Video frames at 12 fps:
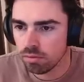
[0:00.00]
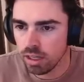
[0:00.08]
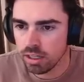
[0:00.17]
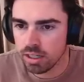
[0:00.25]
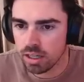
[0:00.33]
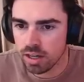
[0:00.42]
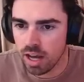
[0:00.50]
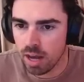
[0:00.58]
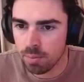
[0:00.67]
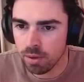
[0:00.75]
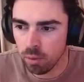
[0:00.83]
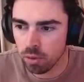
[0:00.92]
it doesn't
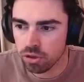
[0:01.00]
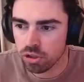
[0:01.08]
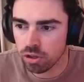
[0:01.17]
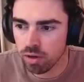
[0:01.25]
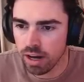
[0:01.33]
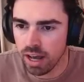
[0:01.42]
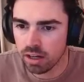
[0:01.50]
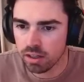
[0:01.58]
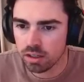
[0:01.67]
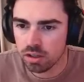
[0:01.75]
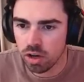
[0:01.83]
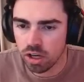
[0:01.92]
happen and we're just going to run out,
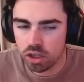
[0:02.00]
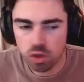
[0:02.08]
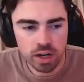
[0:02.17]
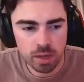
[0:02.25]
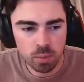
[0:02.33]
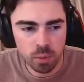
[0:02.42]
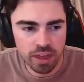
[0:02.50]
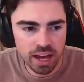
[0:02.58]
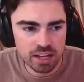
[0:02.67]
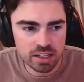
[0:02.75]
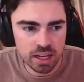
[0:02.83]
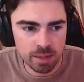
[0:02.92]
try and join up with
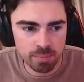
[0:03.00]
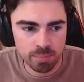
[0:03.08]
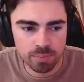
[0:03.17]
our team.